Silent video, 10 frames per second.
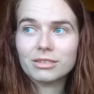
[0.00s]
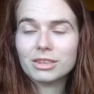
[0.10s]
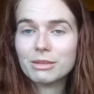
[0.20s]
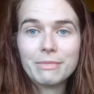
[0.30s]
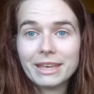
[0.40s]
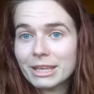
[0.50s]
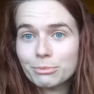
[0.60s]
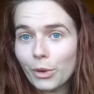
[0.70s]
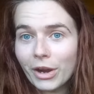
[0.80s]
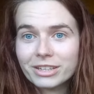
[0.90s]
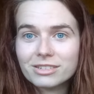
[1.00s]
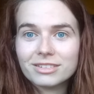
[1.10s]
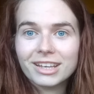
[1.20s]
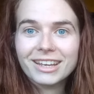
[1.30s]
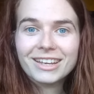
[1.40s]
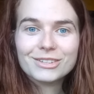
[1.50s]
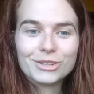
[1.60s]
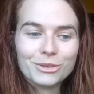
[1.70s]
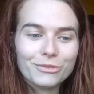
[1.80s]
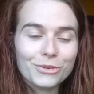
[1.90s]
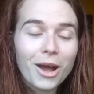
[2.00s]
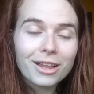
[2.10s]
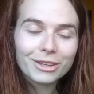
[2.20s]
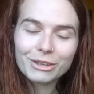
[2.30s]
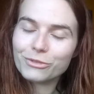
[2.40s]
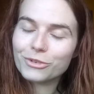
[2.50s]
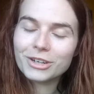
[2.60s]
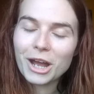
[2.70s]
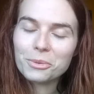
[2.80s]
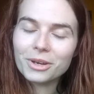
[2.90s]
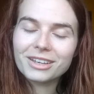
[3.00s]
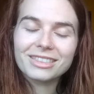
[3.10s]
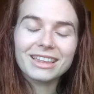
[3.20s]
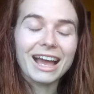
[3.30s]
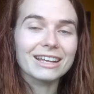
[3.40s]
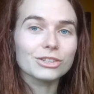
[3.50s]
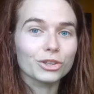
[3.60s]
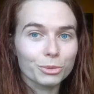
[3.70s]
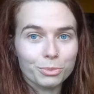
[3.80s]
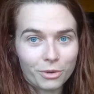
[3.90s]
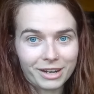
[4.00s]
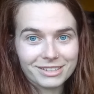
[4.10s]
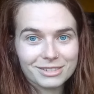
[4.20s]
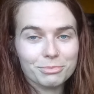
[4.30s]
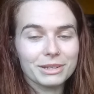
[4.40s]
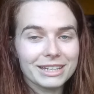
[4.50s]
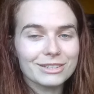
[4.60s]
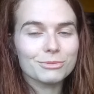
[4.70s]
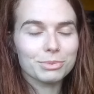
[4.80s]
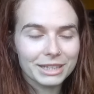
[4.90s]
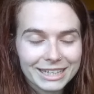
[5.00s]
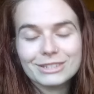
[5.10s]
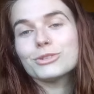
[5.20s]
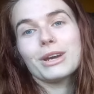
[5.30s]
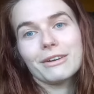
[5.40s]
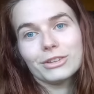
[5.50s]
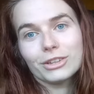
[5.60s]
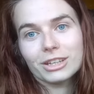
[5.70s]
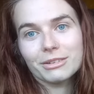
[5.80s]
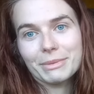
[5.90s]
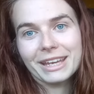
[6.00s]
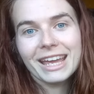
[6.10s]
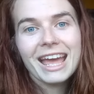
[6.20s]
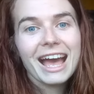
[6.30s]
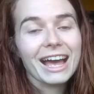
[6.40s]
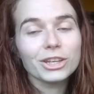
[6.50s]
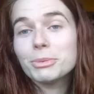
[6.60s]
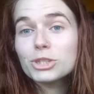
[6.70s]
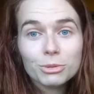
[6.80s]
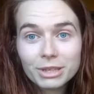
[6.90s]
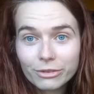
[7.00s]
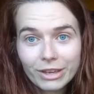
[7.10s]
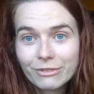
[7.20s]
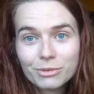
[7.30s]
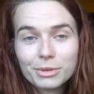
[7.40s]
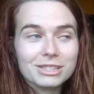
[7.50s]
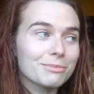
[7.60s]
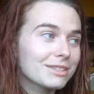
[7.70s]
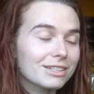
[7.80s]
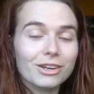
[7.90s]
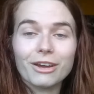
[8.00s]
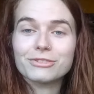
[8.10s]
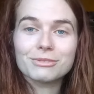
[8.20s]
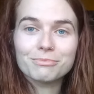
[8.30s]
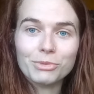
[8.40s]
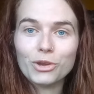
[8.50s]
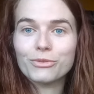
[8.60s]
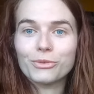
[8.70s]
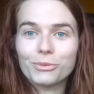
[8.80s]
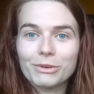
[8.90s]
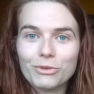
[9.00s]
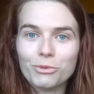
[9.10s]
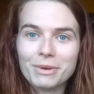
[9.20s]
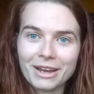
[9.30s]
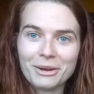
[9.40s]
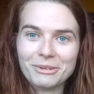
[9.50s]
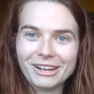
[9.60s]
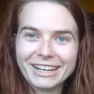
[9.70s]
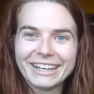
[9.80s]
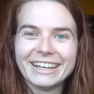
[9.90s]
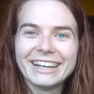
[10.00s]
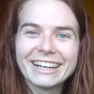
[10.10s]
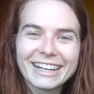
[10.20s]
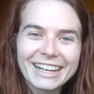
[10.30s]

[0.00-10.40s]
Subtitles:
the making price. So if you are looking for an artwork at a good price, please do have a look at me, and you'll be doing me a favour because it means I don't have to move with all my artwork.